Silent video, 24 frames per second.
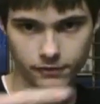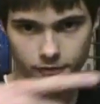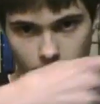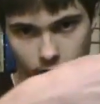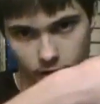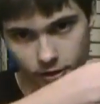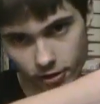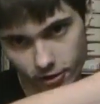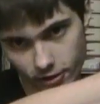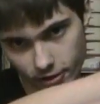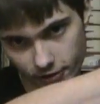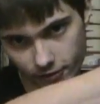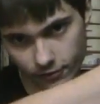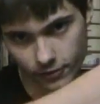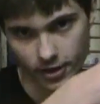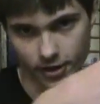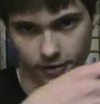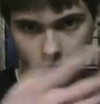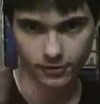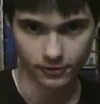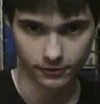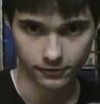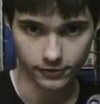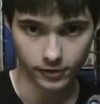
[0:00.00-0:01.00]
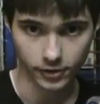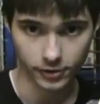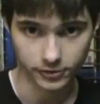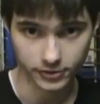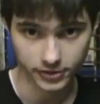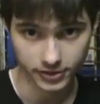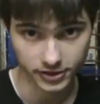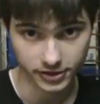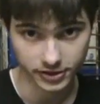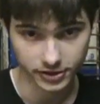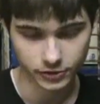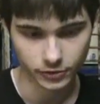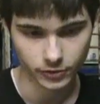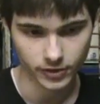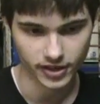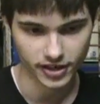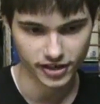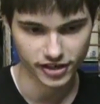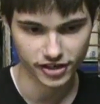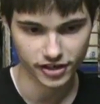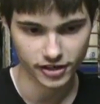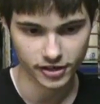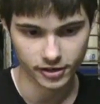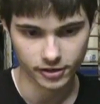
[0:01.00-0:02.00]
current rather flows this way,
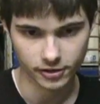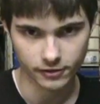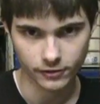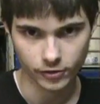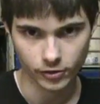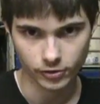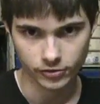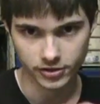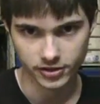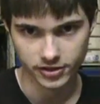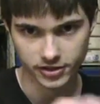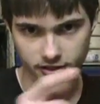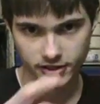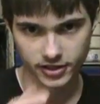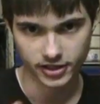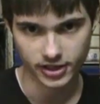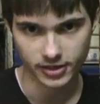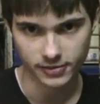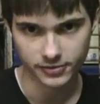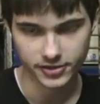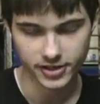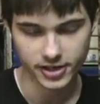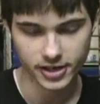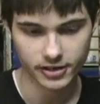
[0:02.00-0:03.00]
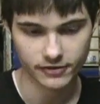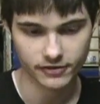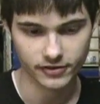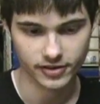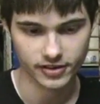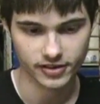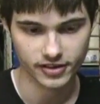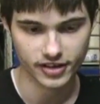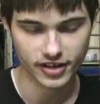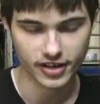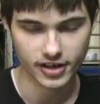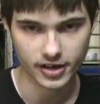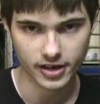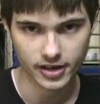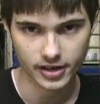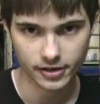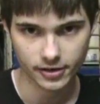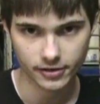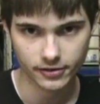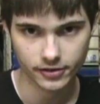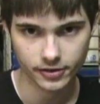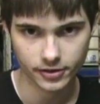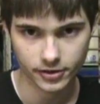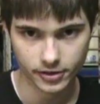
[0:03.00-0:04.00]
and you get a voltage that comes out of it, and the
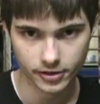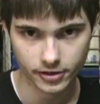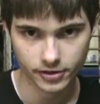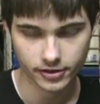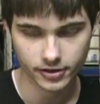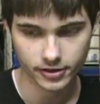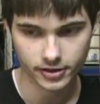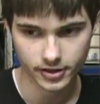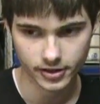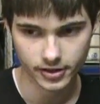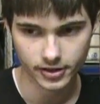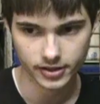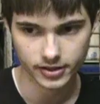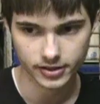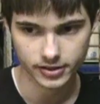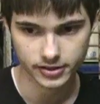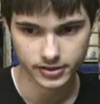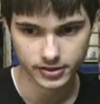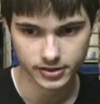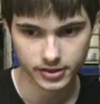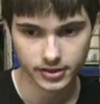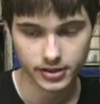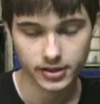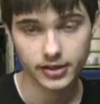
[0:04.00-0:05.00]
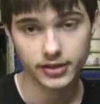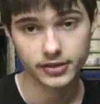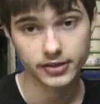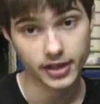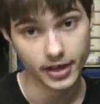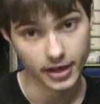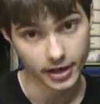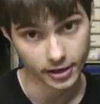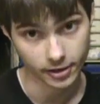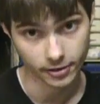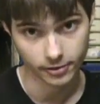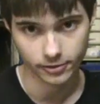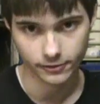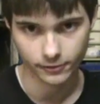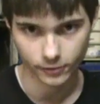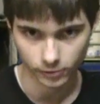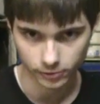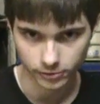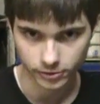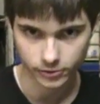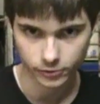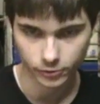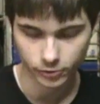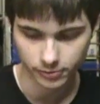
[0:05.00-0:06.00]
higher the current is, the higher the
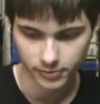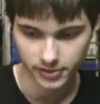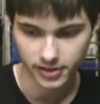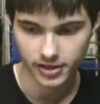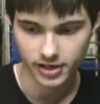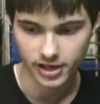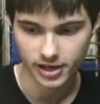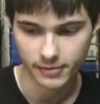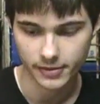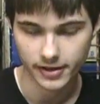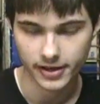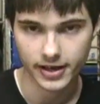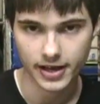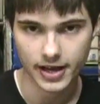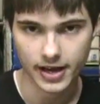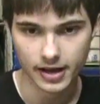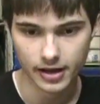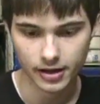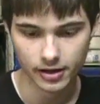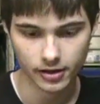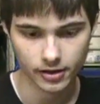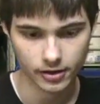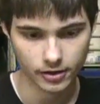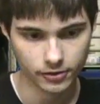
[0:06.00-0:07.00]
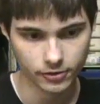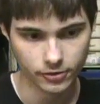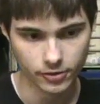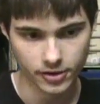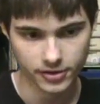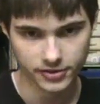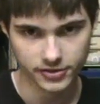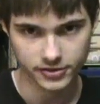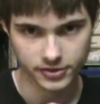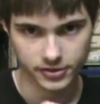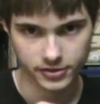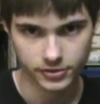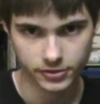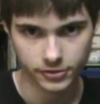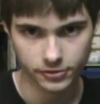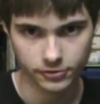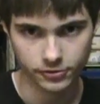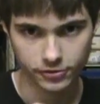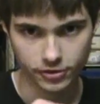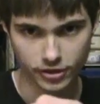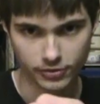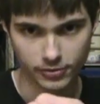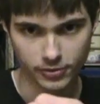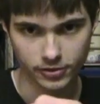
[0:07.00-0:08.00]
voltage will be coming across these two
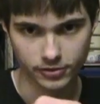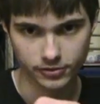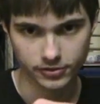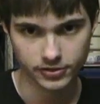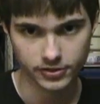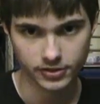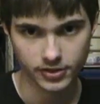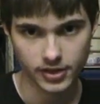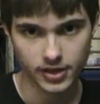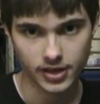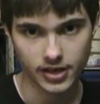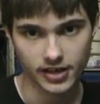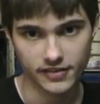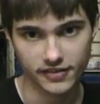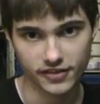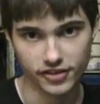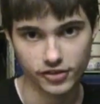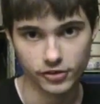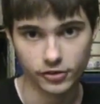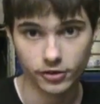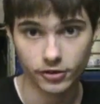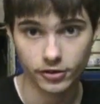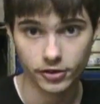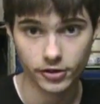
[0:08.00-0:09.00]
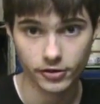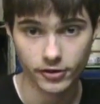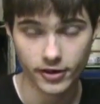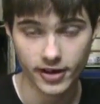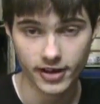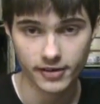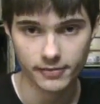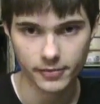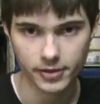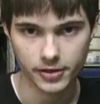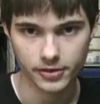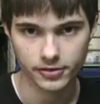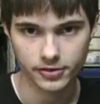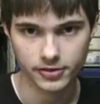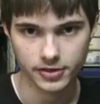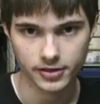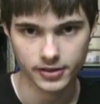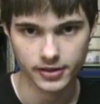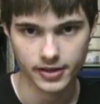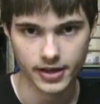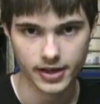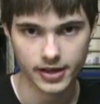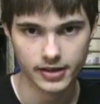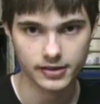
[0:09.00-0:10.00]
terminals. And then you hook your ammeter to
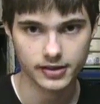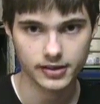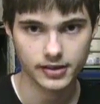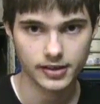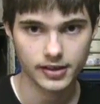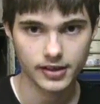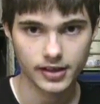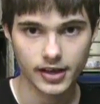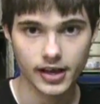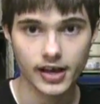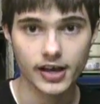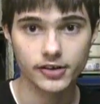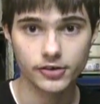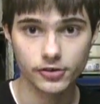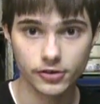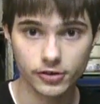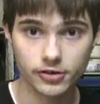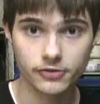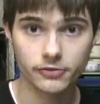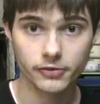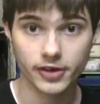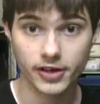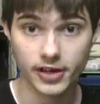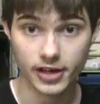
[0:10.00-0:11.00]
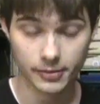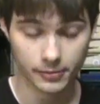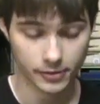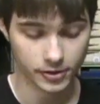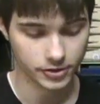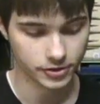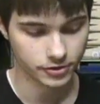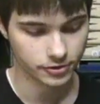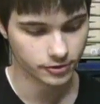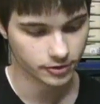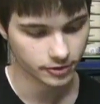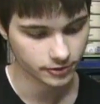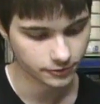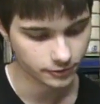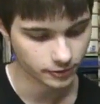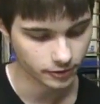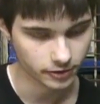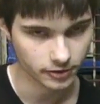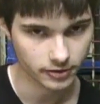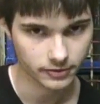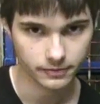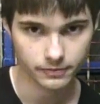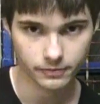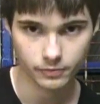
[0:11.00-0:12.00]
that, and you can read how much current's
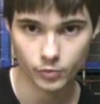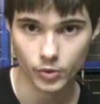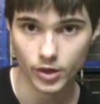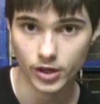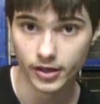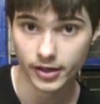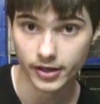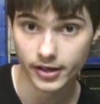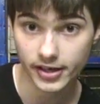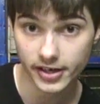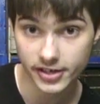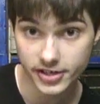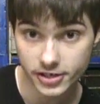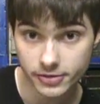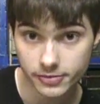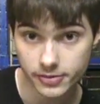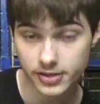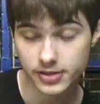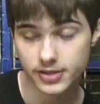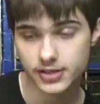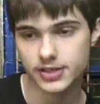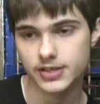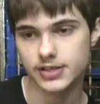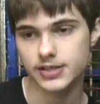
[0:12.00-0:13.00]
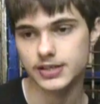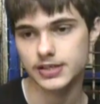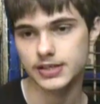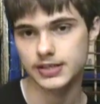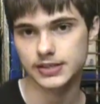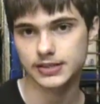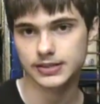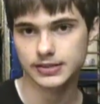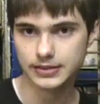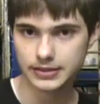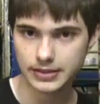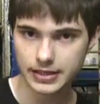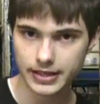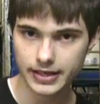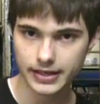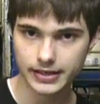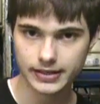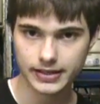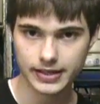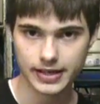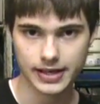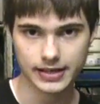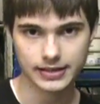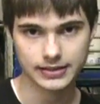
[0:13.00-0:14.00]
flowing. Well, an IGBT is
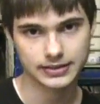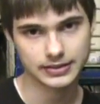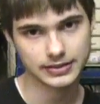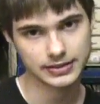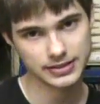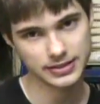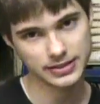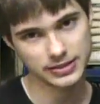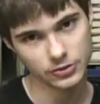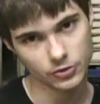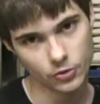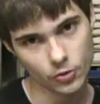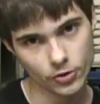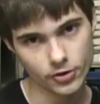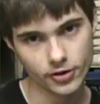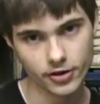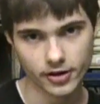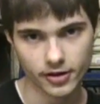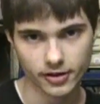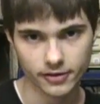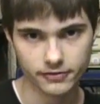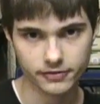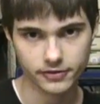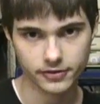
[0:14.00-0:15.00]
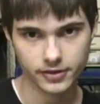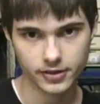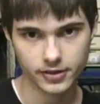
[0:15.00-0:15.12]
like that, sort of,